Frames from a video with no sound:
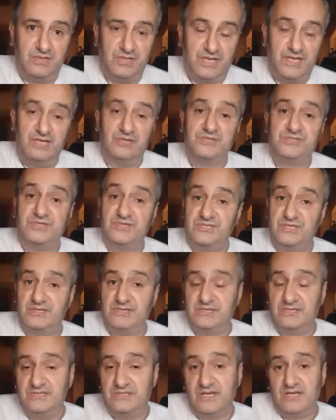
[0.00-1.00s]
He lost his,
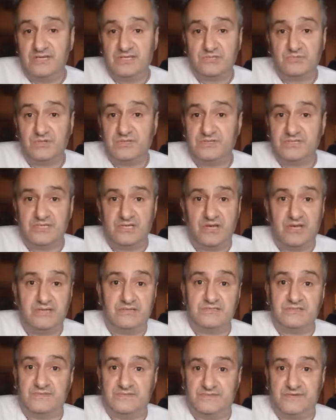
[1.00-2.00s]
his last world title
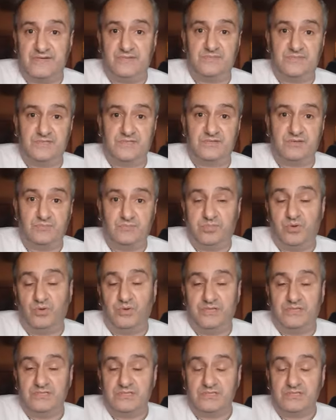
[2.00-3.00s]
to Frampton on
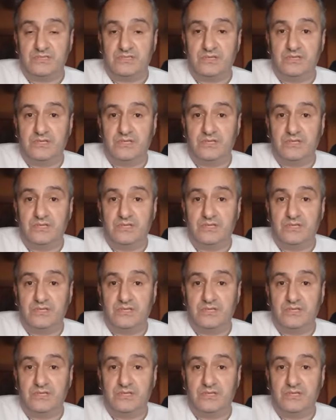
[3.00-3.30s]
points.